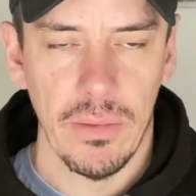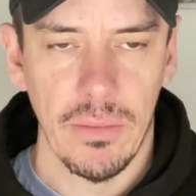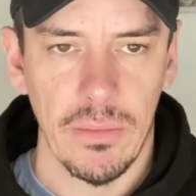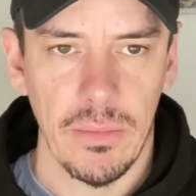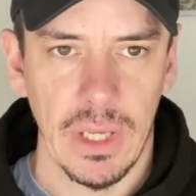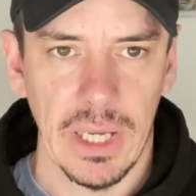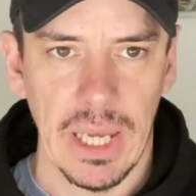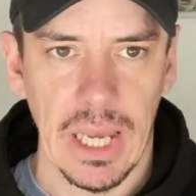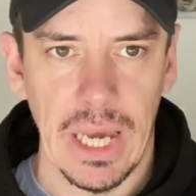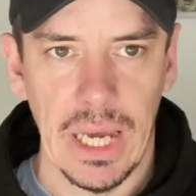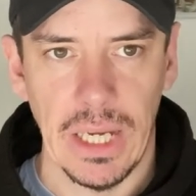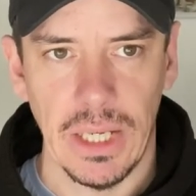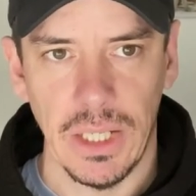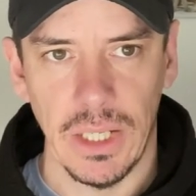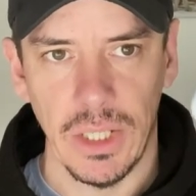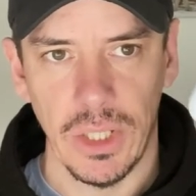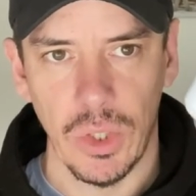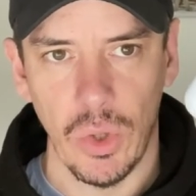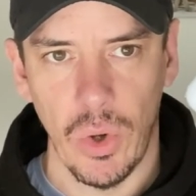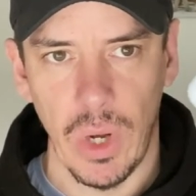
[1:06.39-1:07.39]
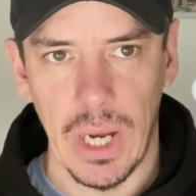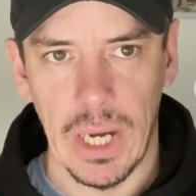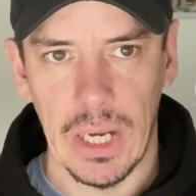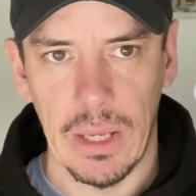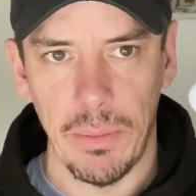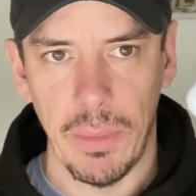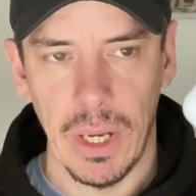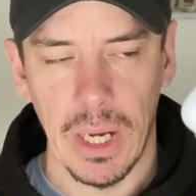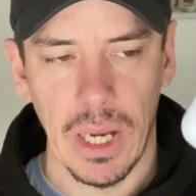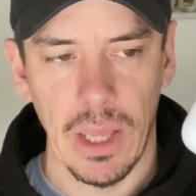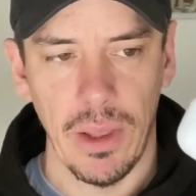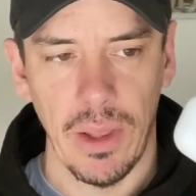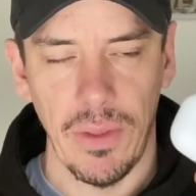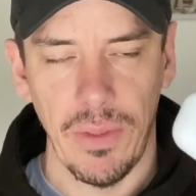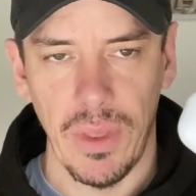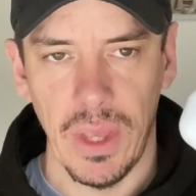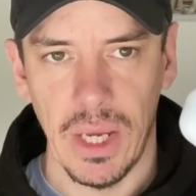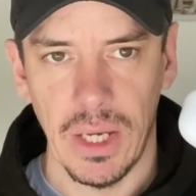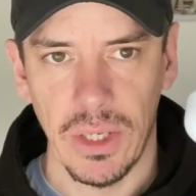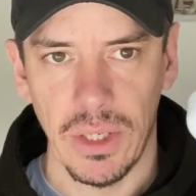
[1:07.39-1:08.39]
the casing's not any bigger than
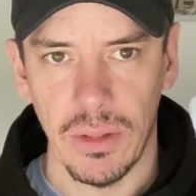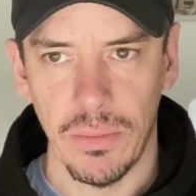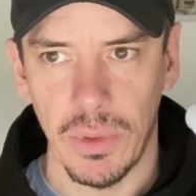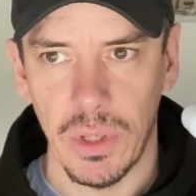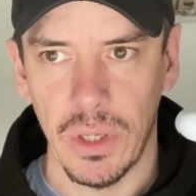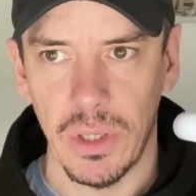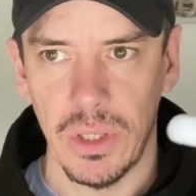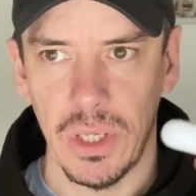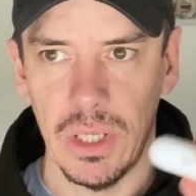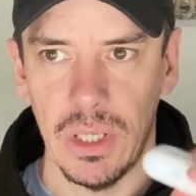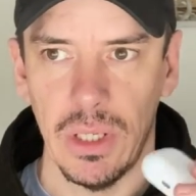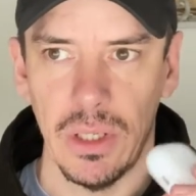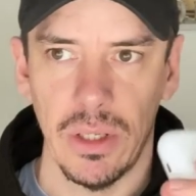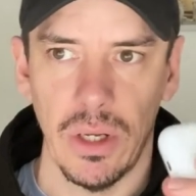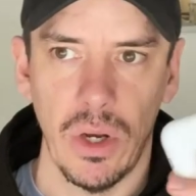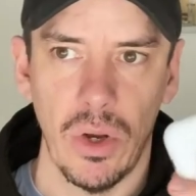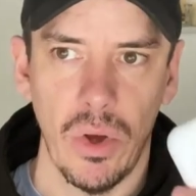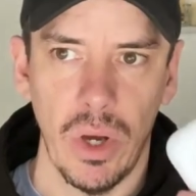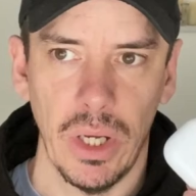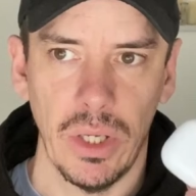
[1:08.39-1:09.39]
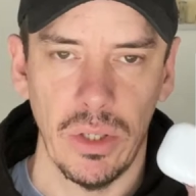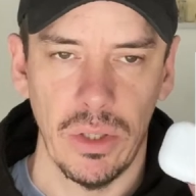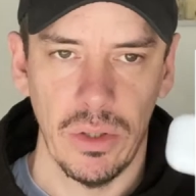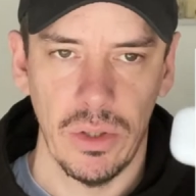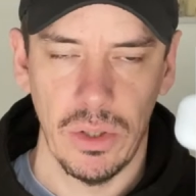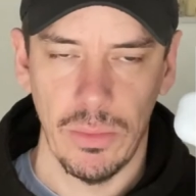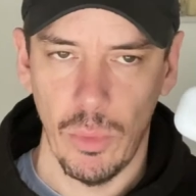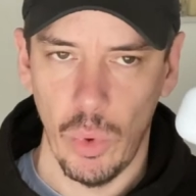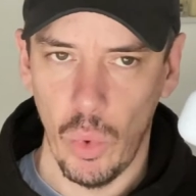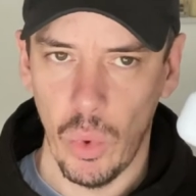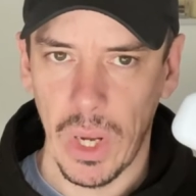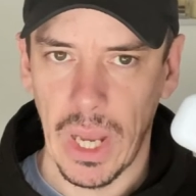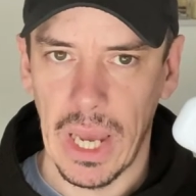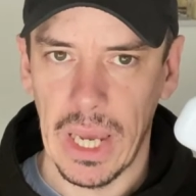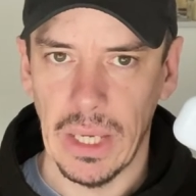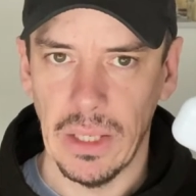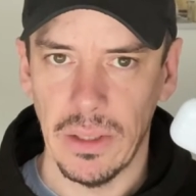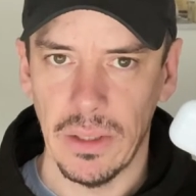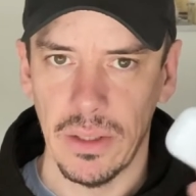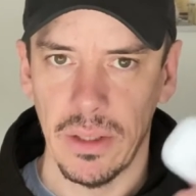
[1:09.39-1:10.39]
this, because this is a nice small
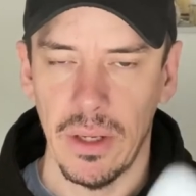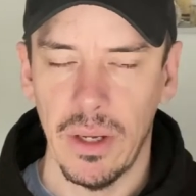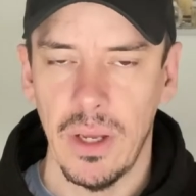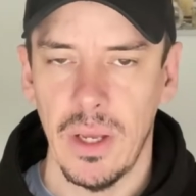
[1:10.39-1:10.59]
case